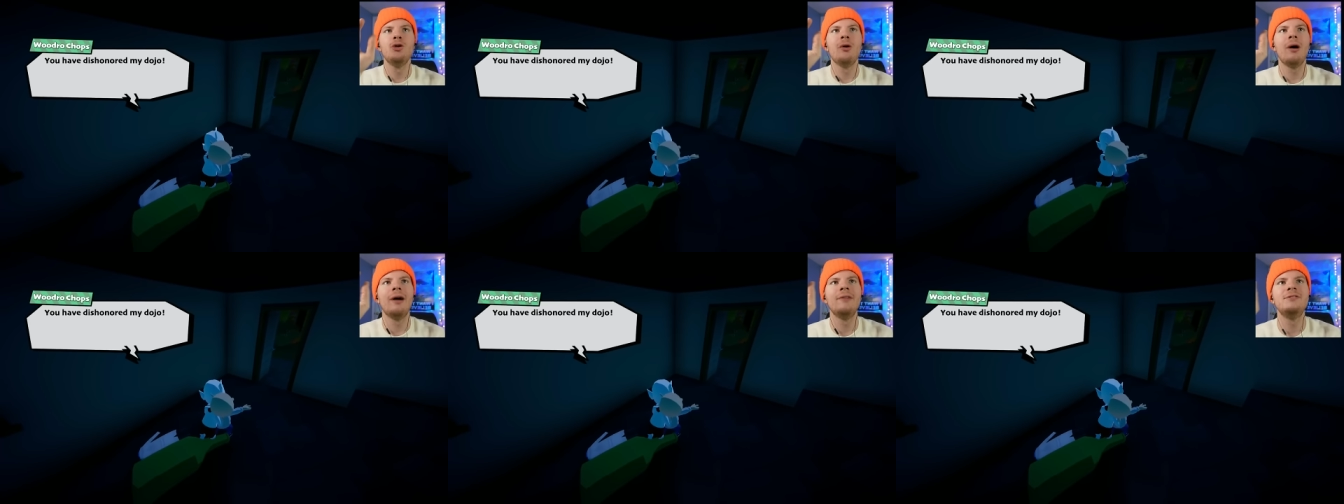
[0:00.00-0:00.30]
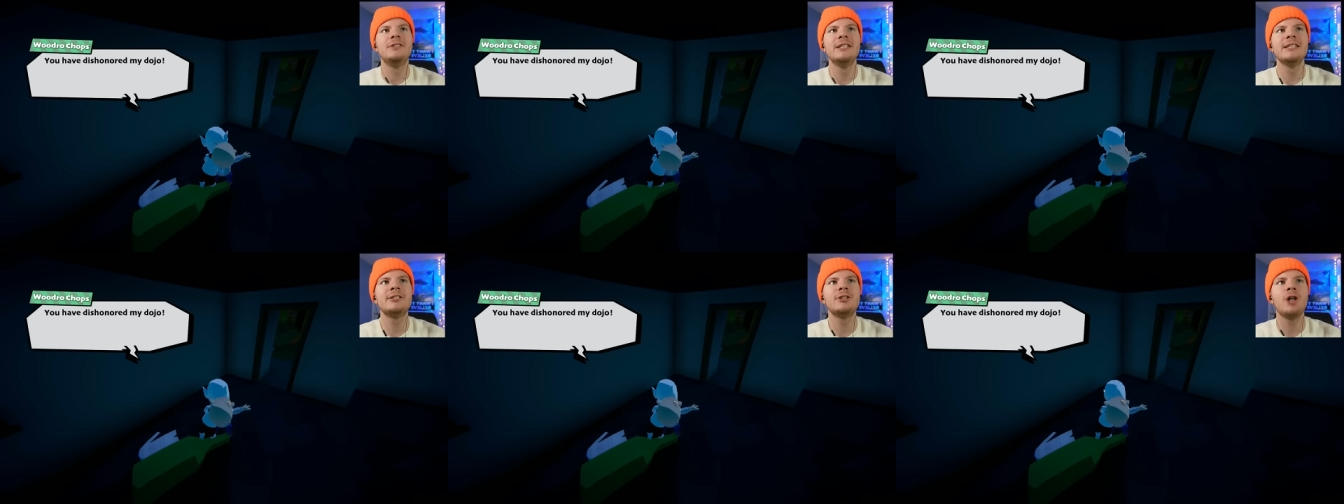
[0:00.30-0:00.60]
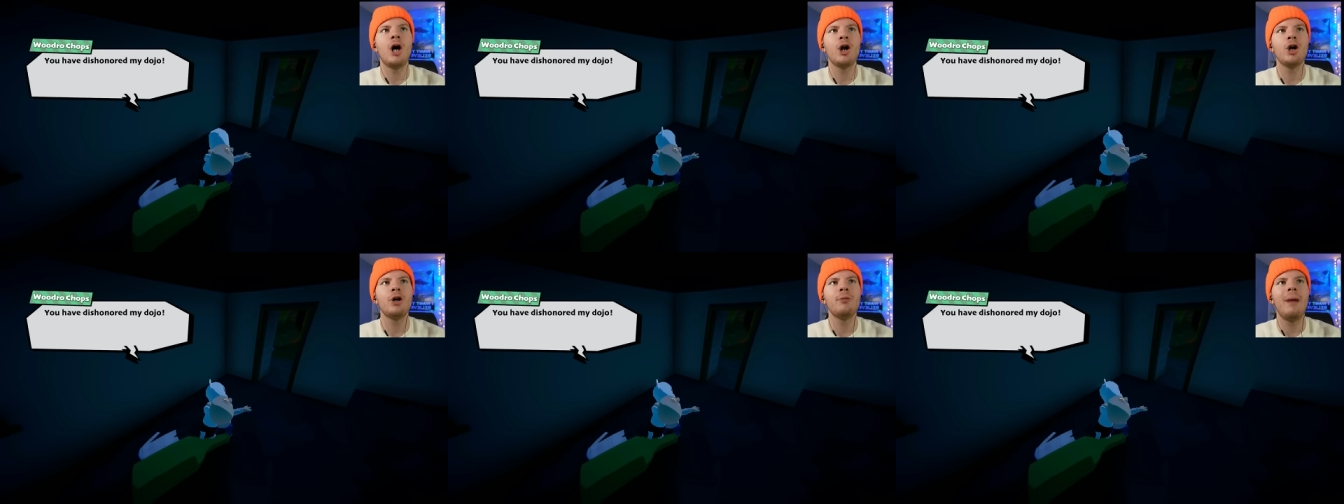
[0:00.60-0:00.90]
You have
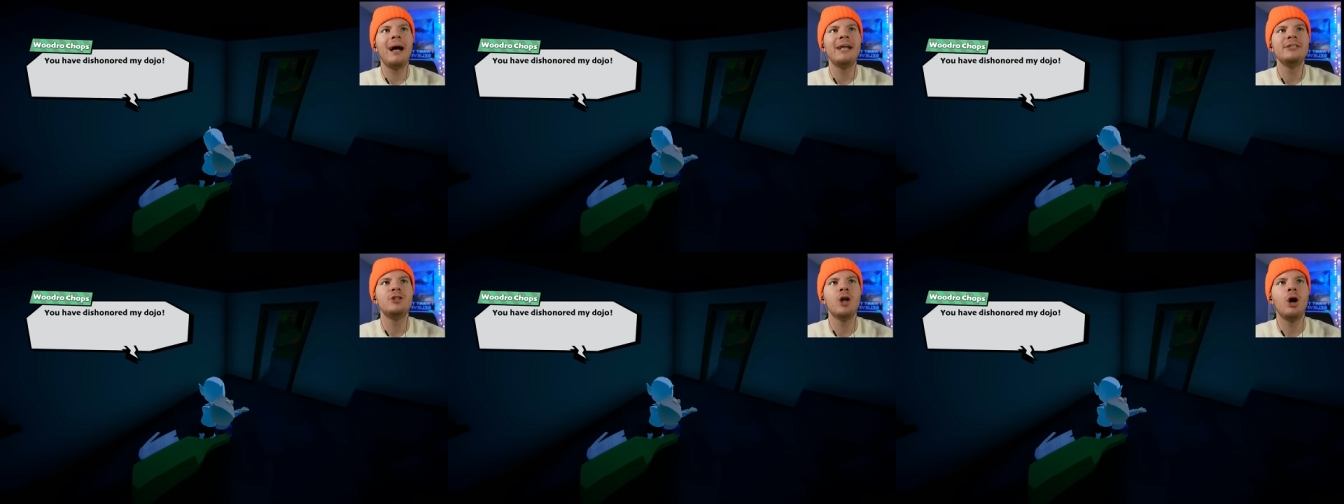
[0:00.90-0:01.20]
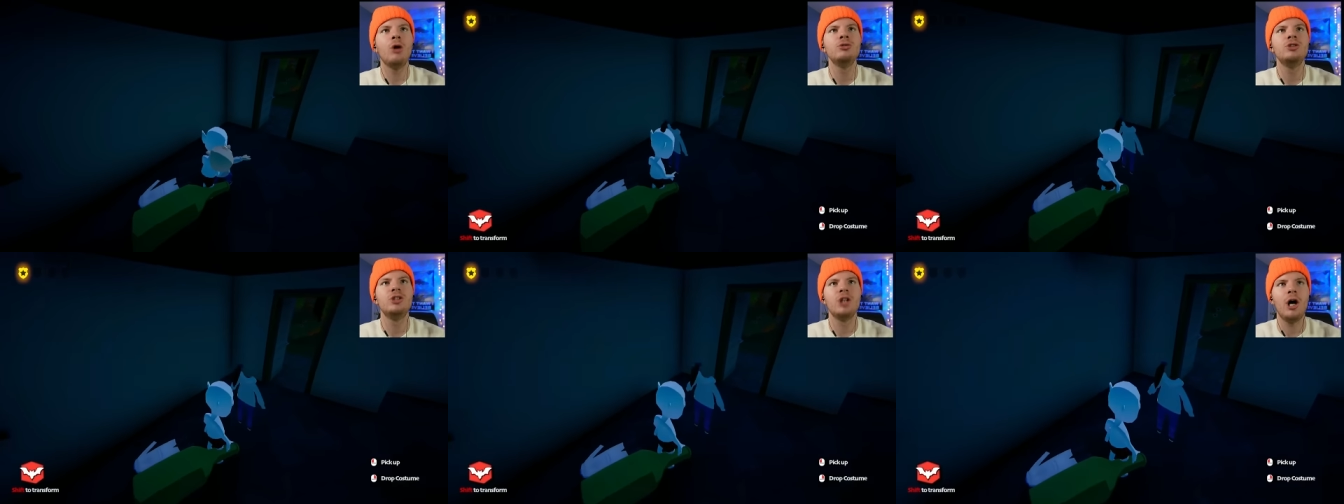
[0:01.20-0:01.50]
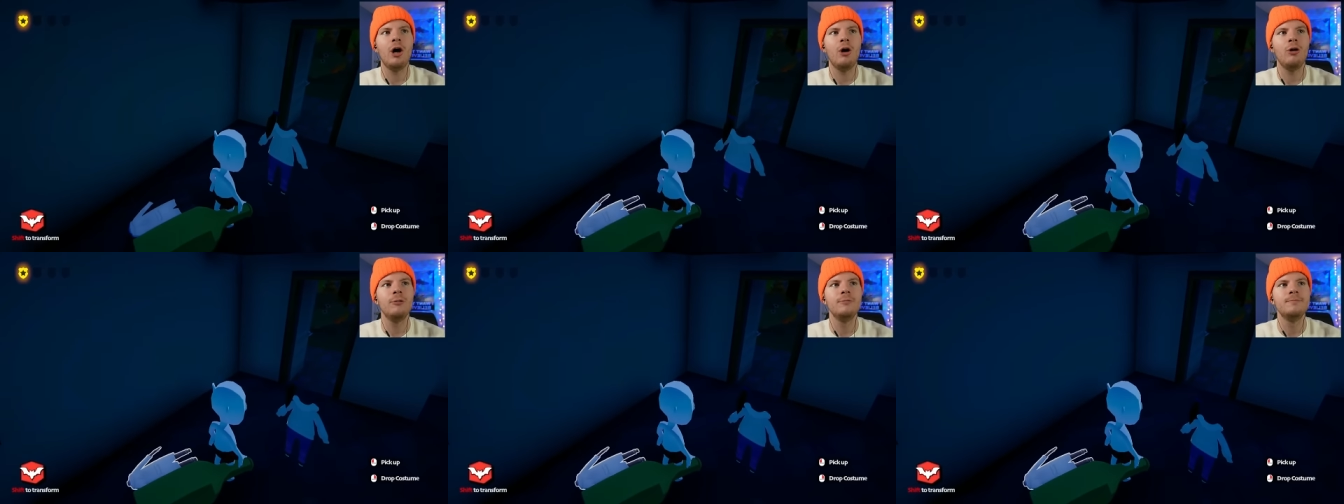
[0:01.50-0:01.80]
dishonored my
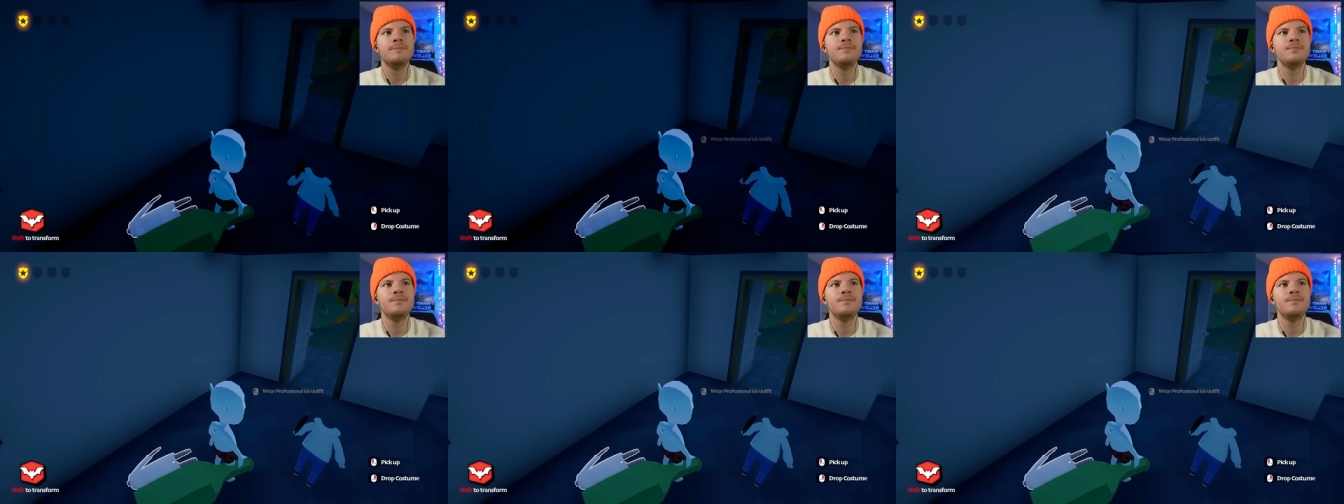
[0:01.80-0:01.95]
dojo.